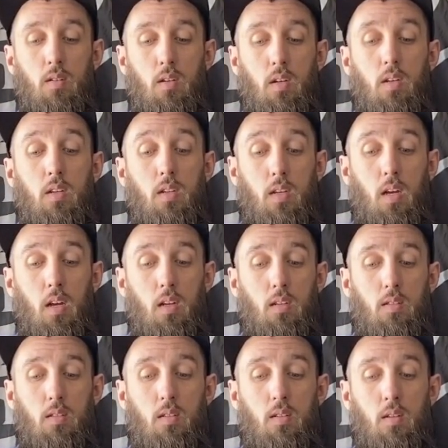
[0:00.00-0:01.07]

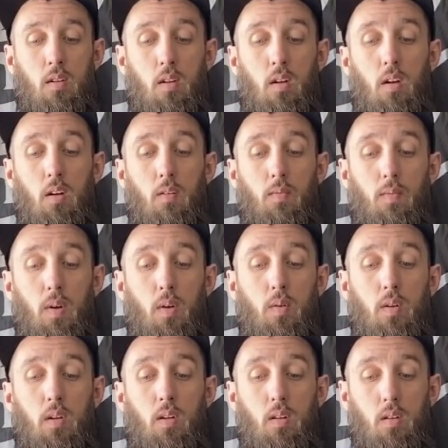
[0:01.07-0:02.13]
indicates
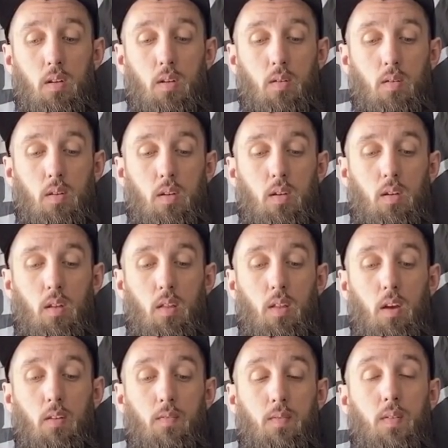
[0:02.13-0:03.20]
very clearly
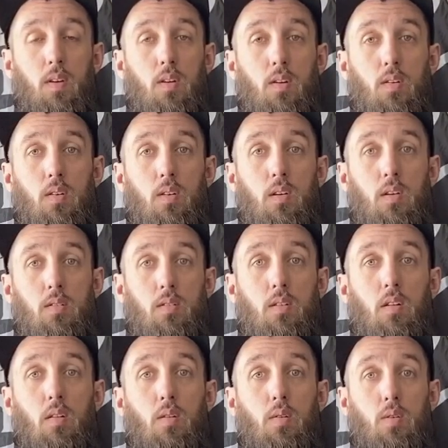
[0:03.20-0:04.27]
that fear is an
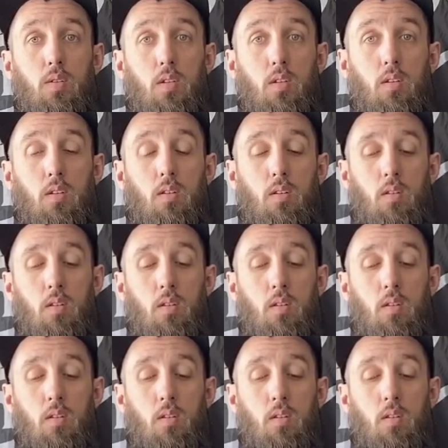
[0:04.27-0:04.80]
illusion.